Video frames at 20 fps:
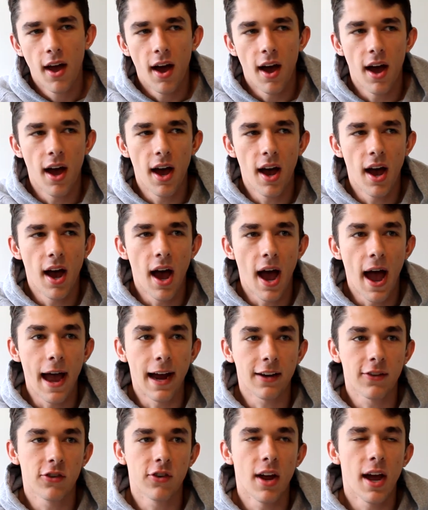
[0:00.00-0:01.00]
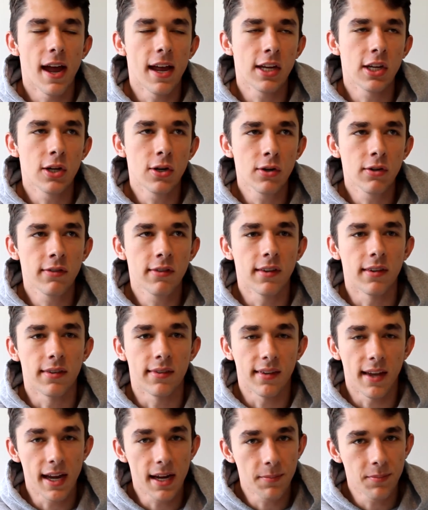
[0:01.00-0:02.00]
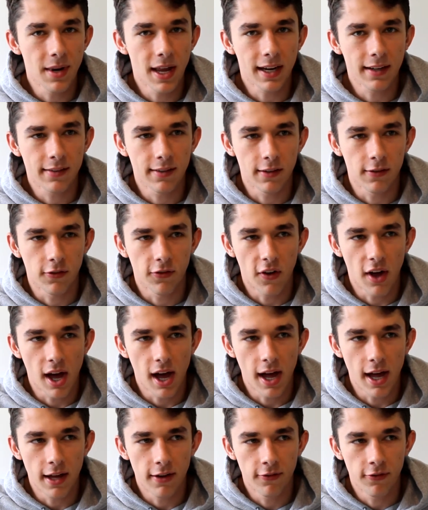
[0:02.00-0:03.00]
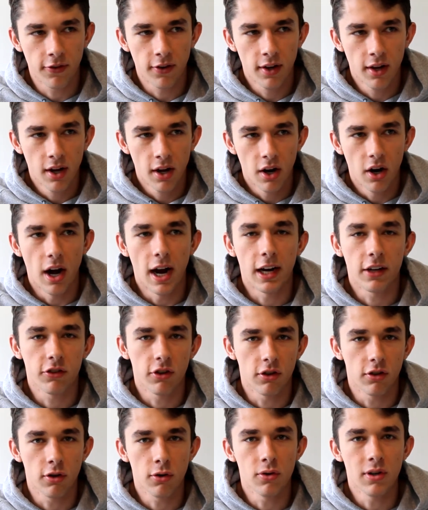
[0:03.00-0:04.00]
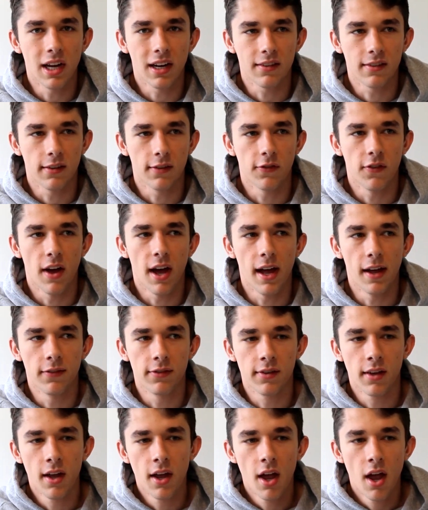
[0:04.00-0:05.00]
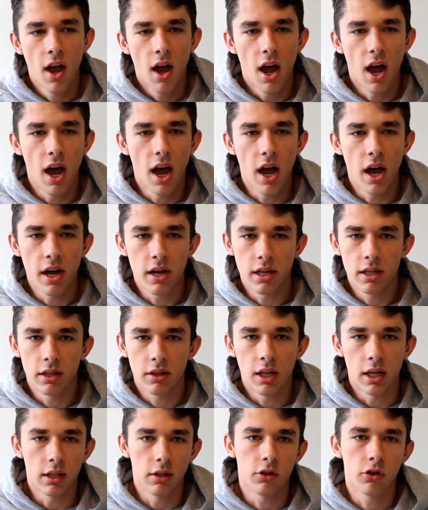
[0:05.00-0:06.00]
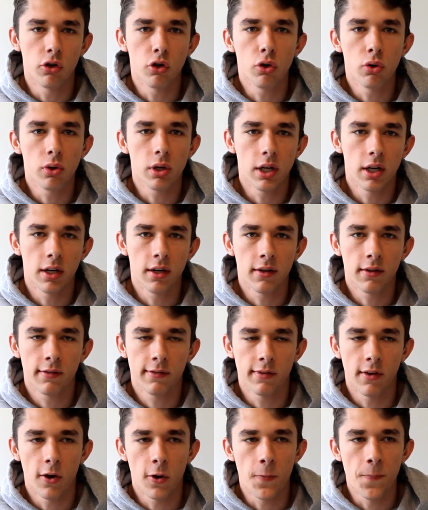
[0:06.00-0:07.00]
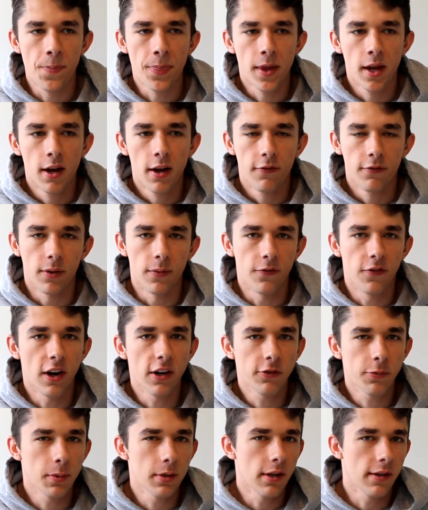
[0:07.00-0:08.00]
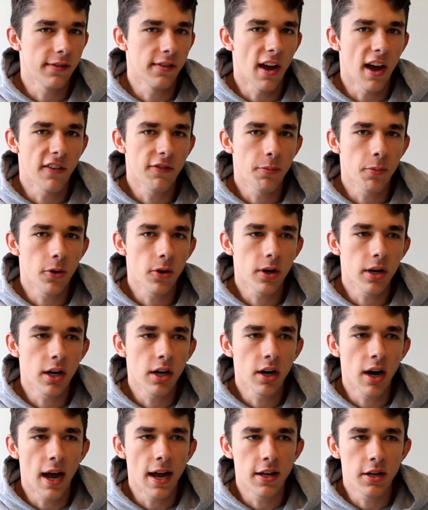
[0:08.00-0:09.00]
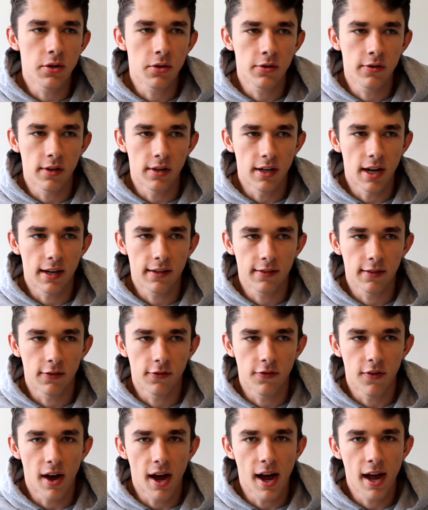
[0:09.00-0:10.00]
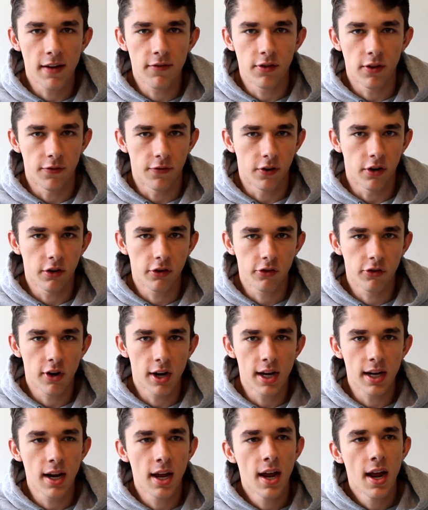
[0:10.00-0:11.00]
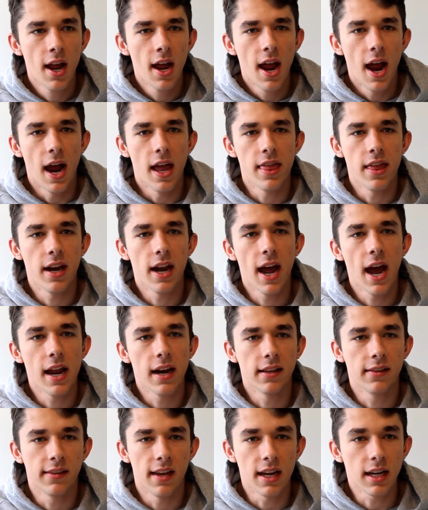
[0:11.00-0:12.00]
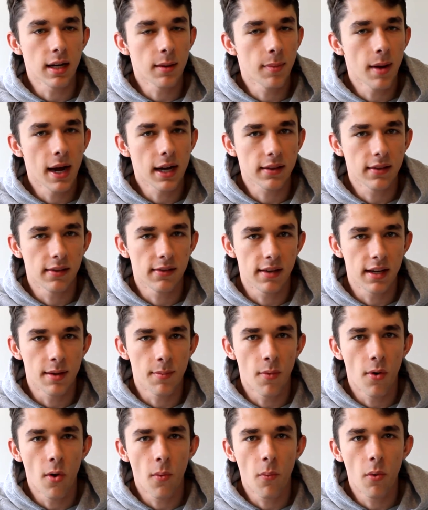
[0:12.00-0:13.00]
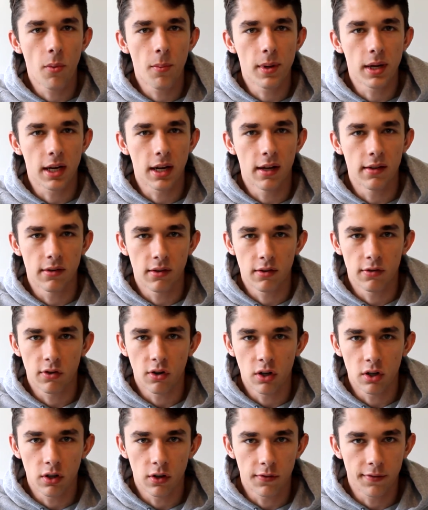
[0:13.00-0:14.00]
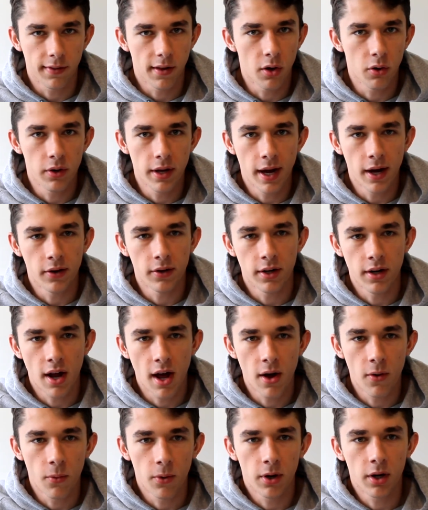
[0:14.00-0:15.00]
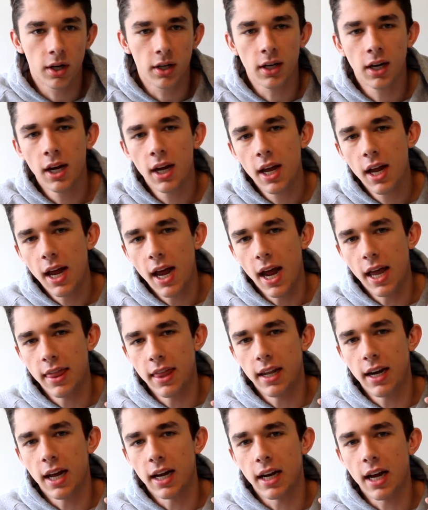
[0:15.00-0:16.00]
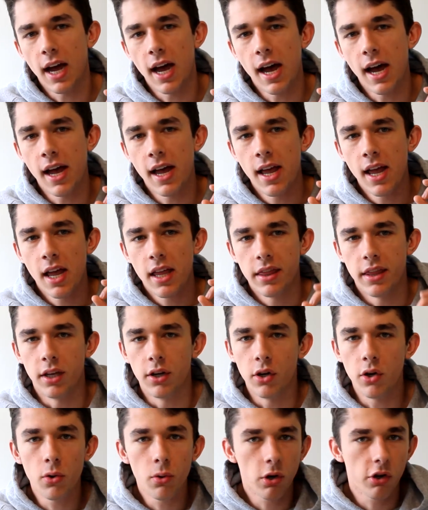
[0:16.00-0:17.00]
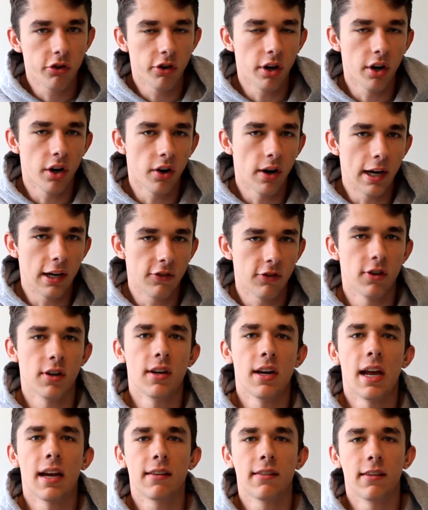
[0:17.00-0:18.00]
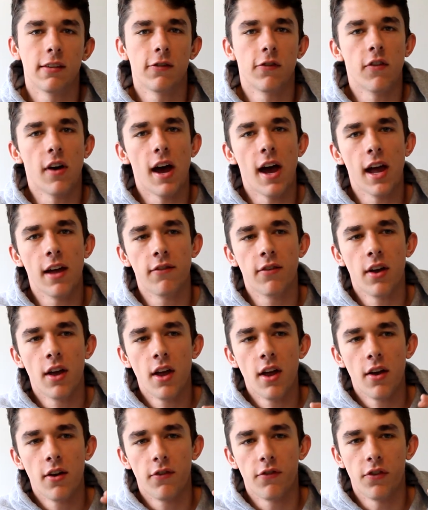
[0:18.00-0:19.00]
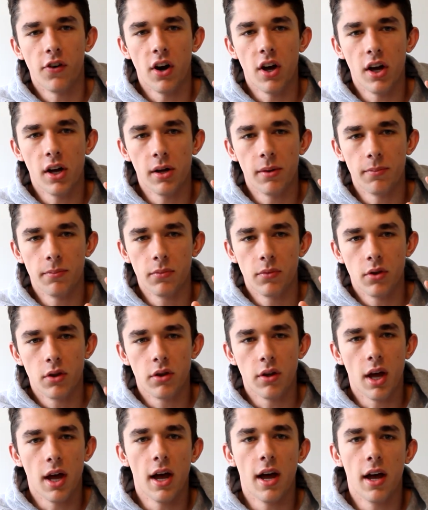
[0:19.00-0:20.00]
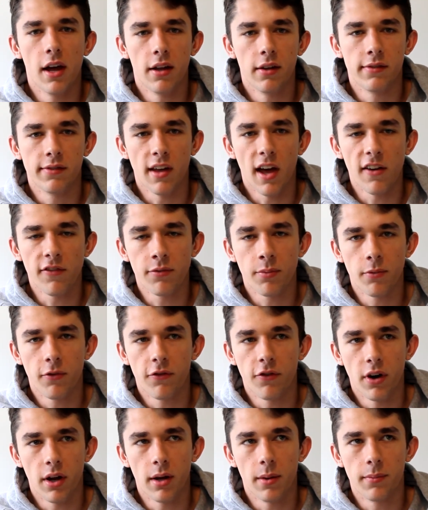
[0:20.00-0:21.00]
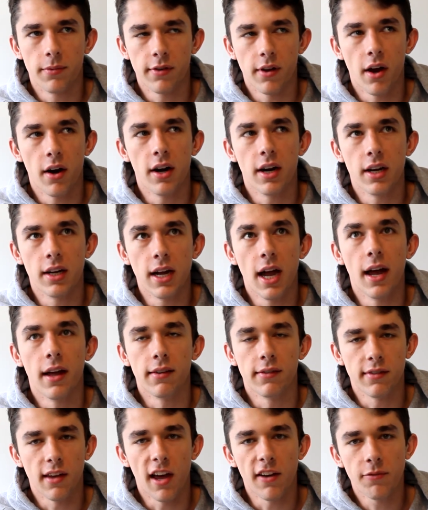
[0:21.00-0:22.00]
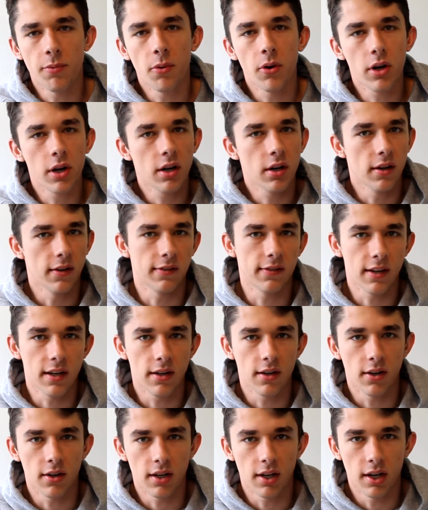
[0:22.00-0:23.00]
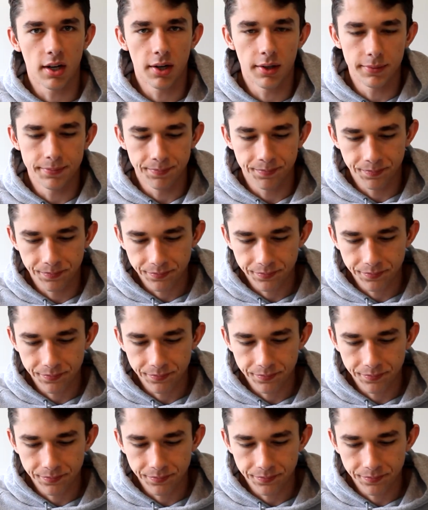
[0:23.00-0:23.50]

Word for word: Uh, actually, I used the same Nexus 5, or actually two Nexus 5s, uh, in two years. So from freshman to sophomore year, I used the Nexus 5, the first gen, and then I had to take it back to T-Mobile because it was starting to slow down and not work. And then I got the newer generation Nexus 5 from uh, sophomore, from sorry, yeah, sophomore year to senior year.